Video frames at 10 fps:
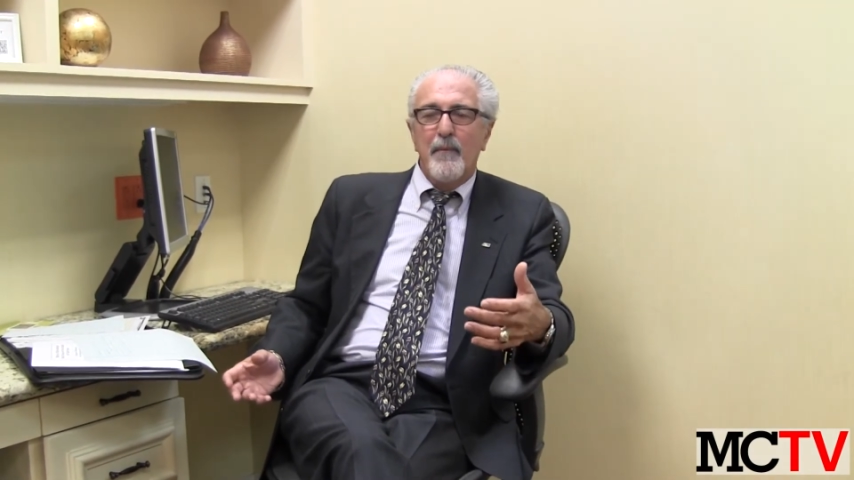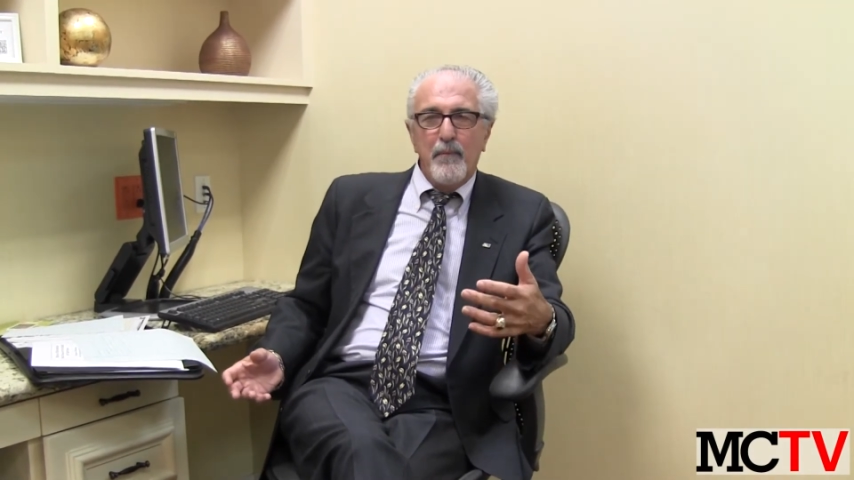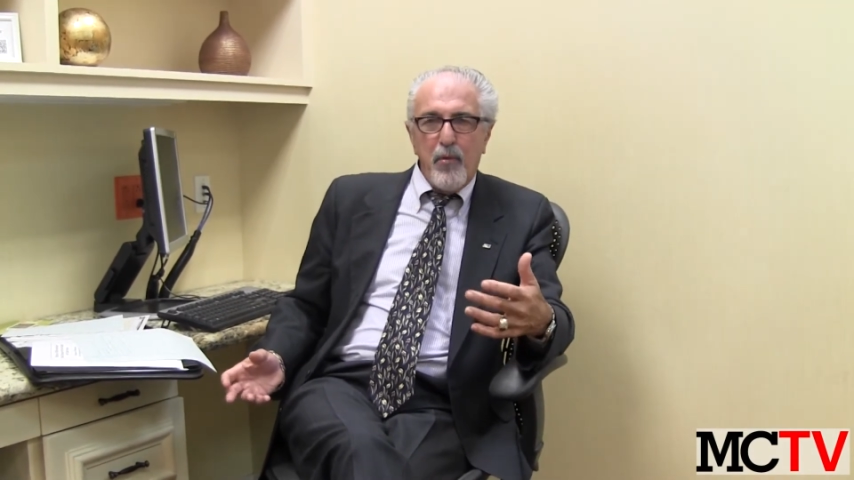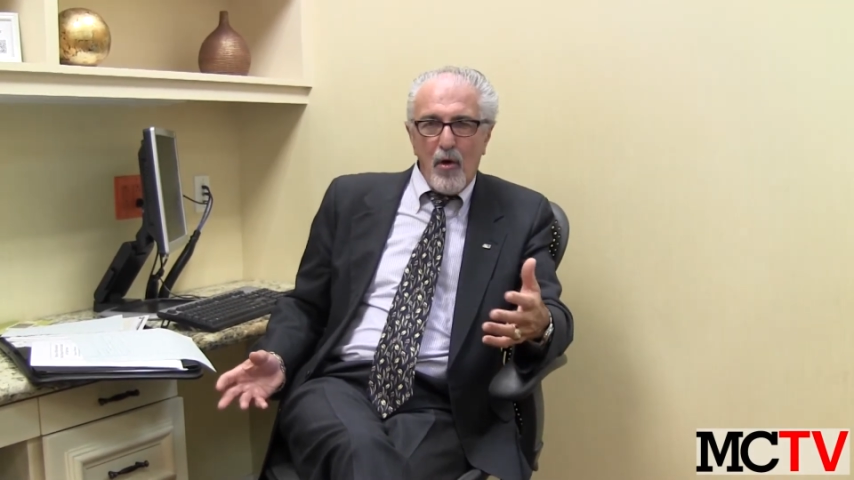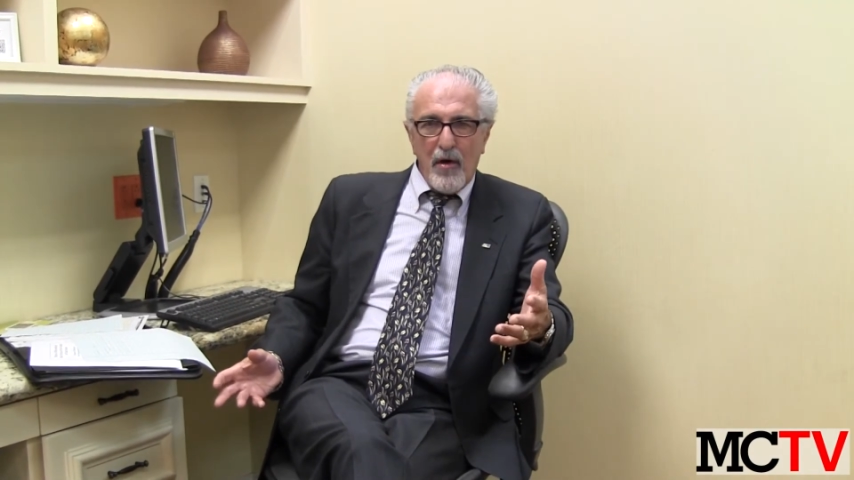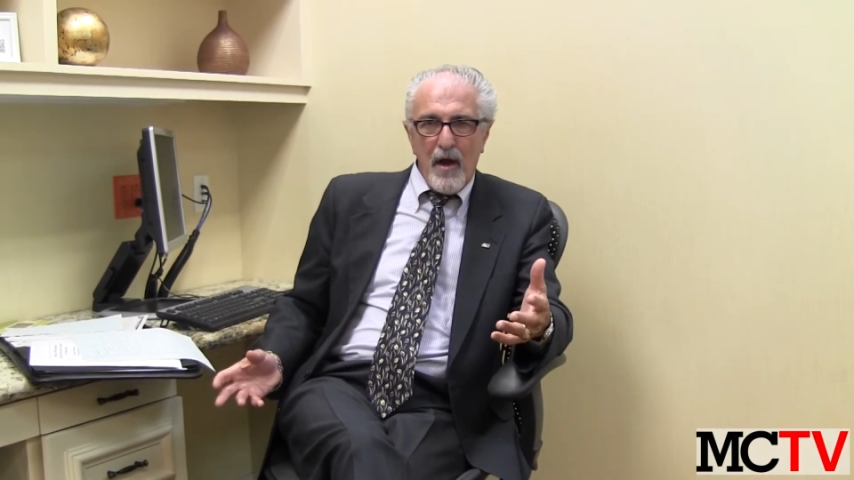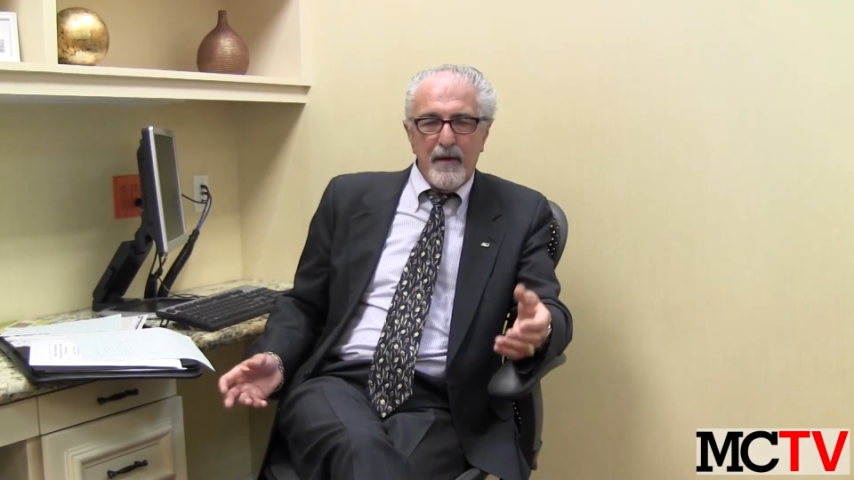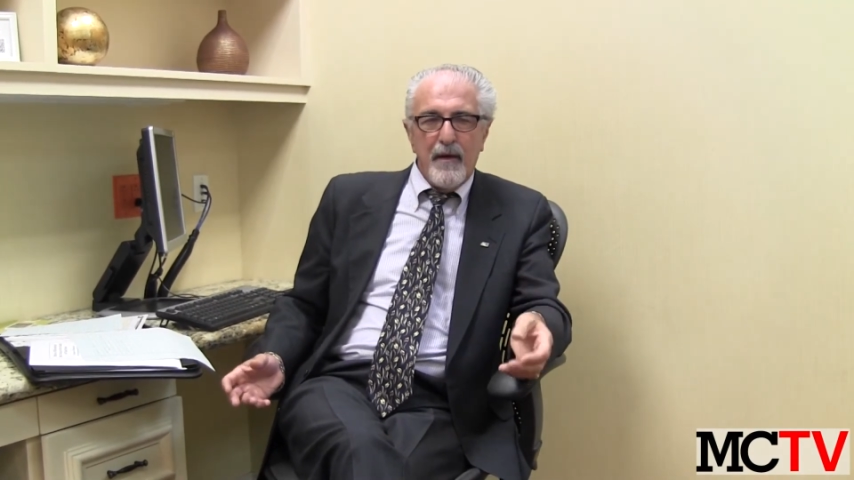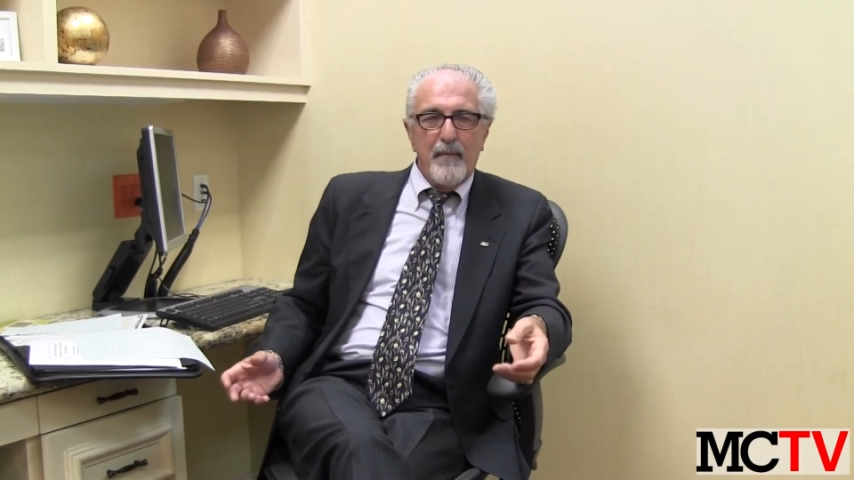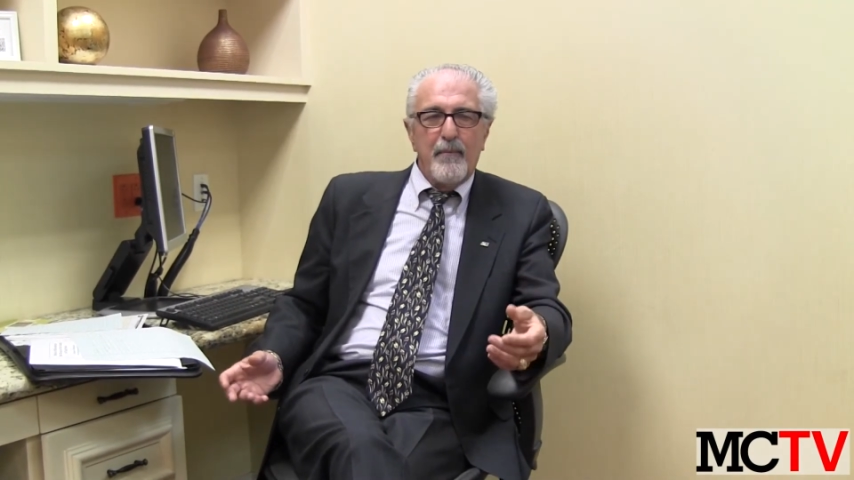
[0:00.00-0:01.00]
Boron.
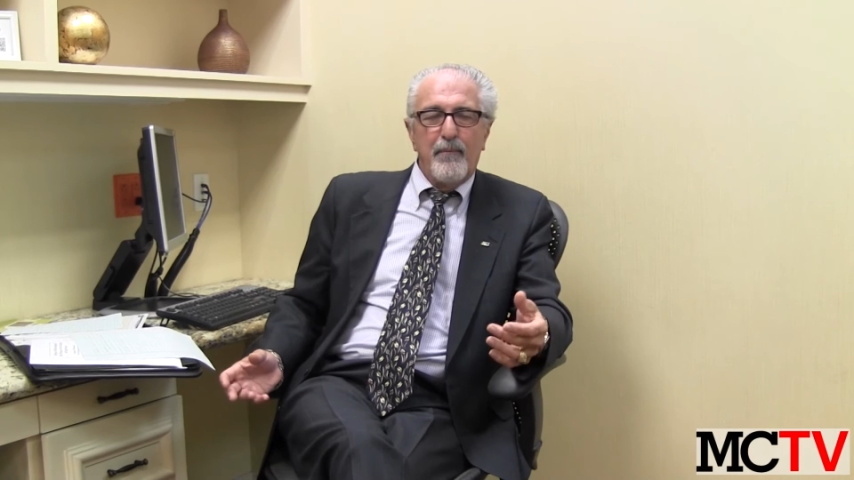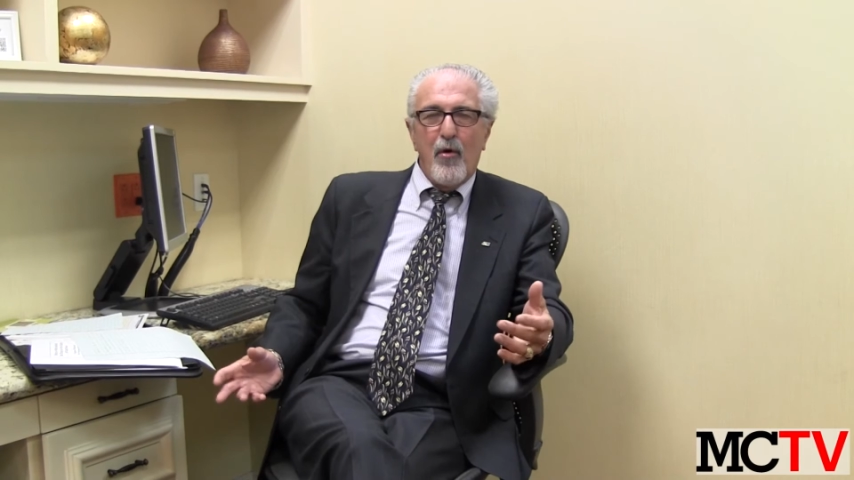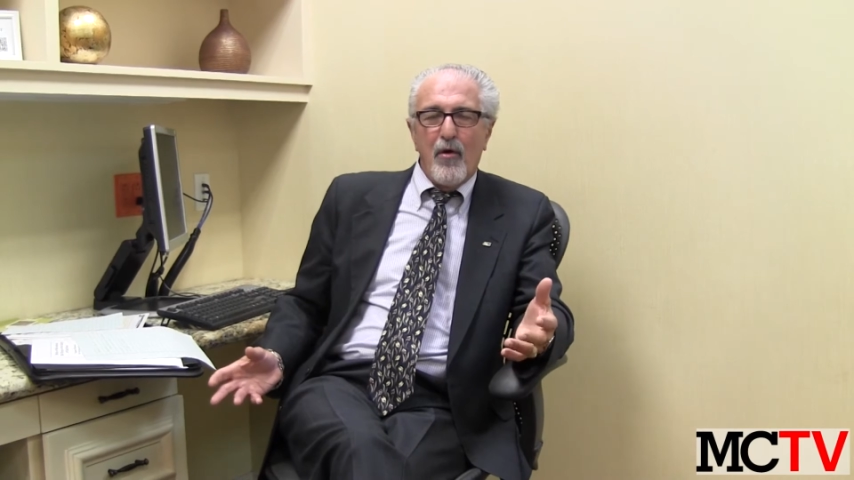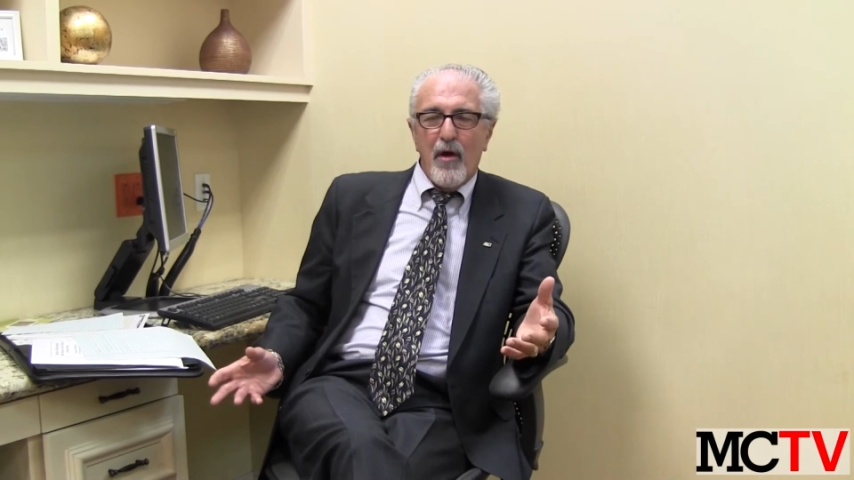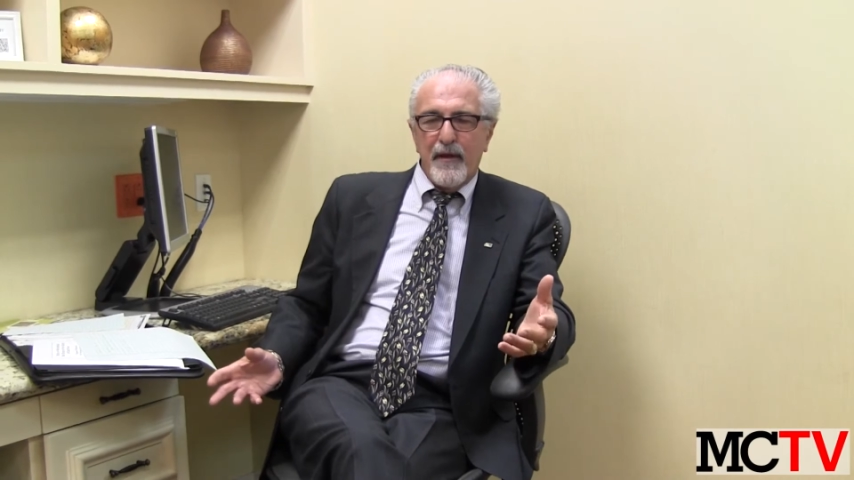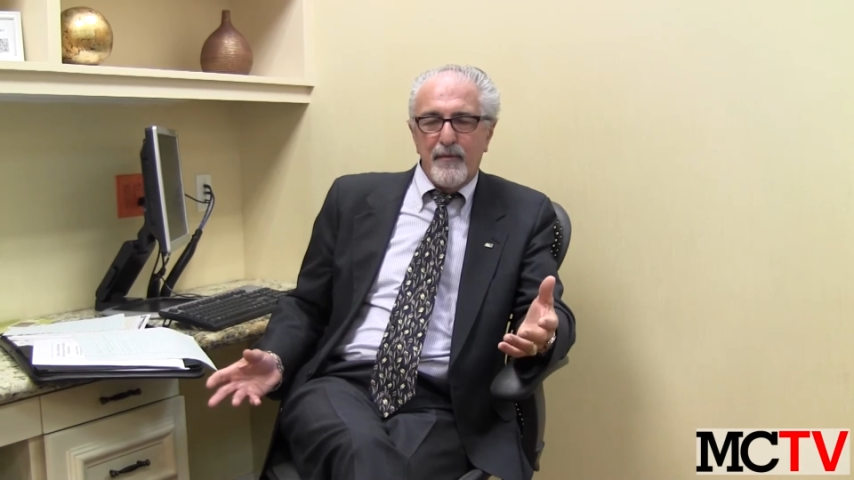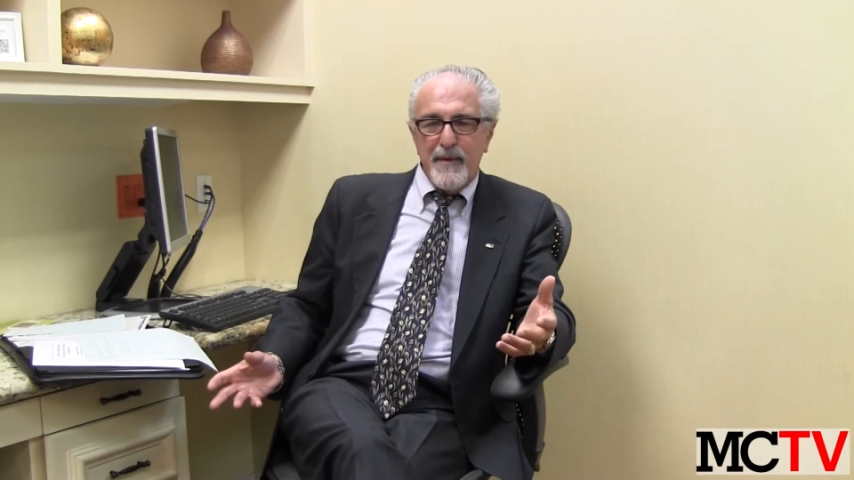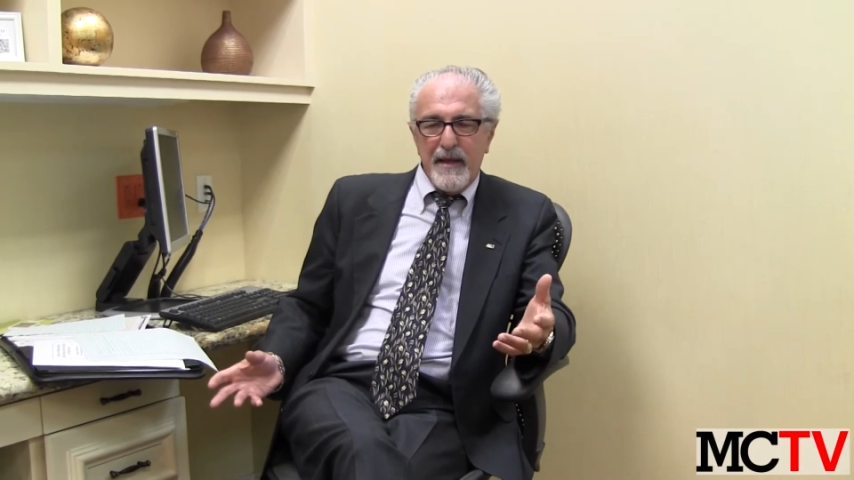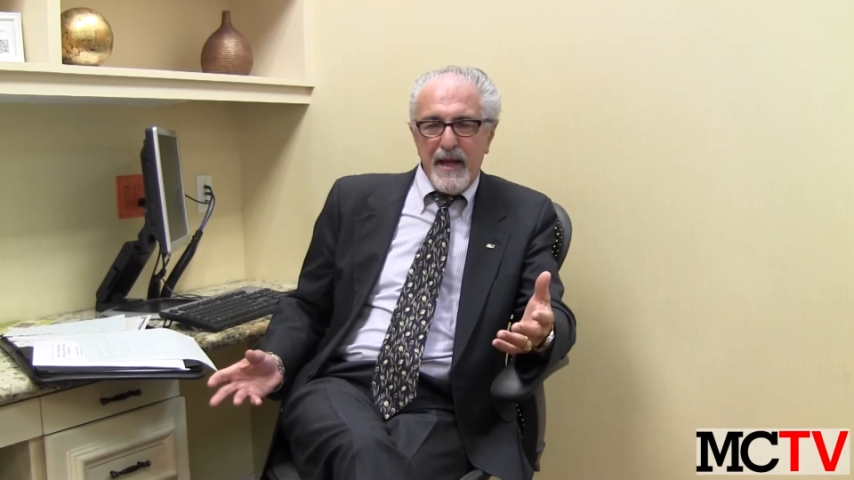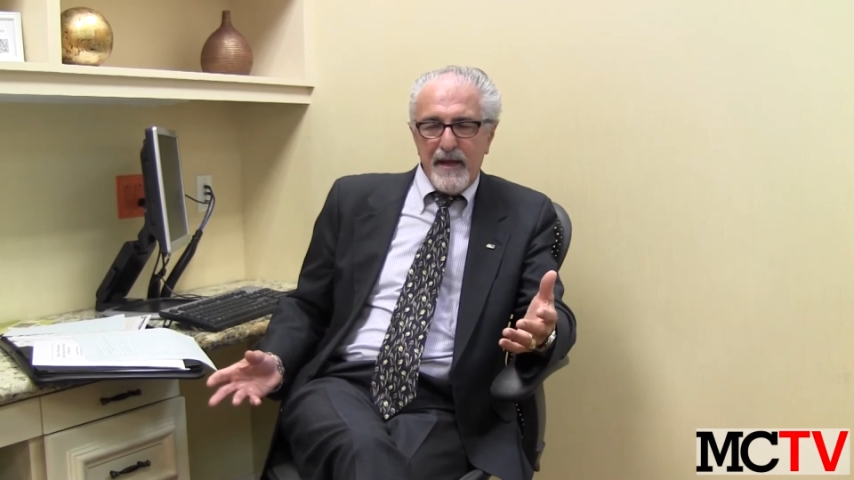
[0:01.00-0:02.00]
Boron is
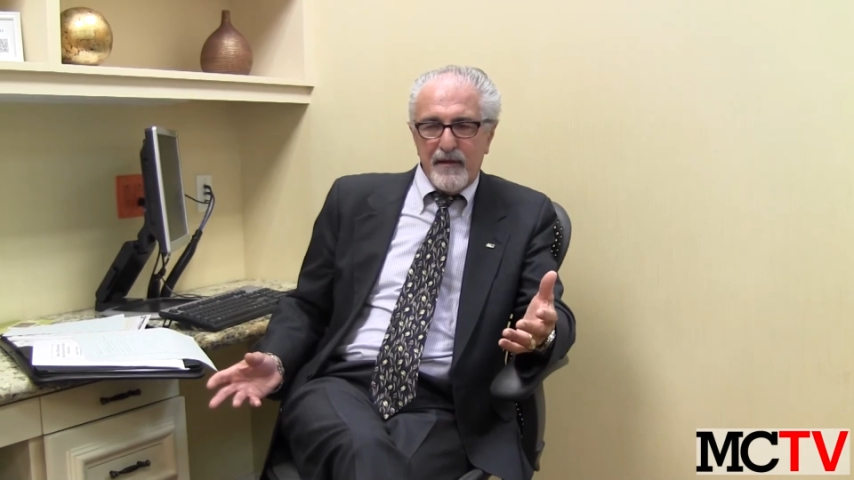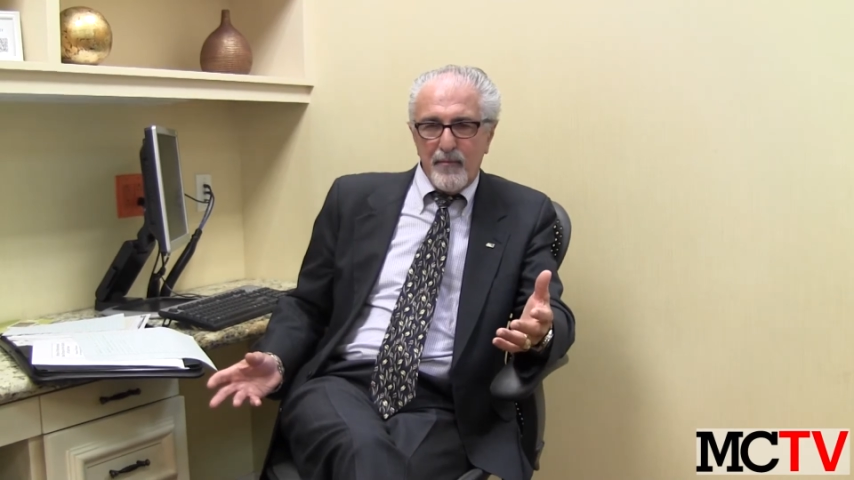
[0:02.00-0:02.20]
being added